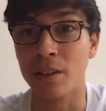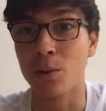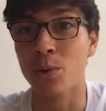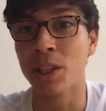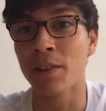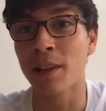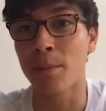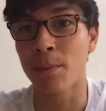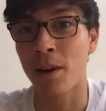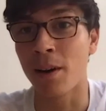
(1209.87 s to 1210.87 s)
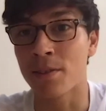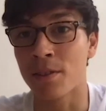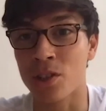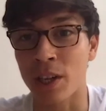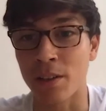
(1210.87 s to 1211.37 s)
cool-down lap after the
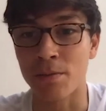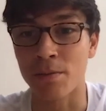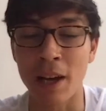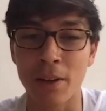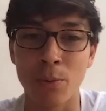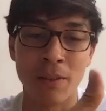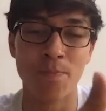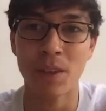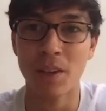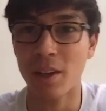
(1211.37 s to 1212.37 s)
checkered flag, when